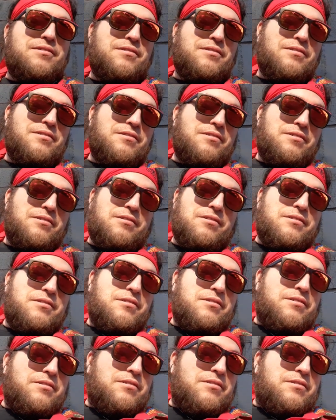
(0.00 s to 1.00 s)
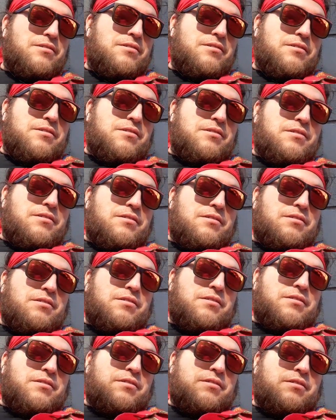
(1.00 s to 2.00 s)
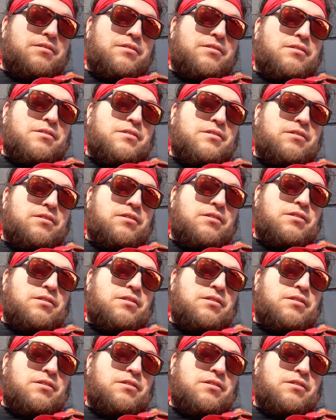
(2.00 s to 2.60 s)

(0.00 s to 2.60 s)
Nothing is said.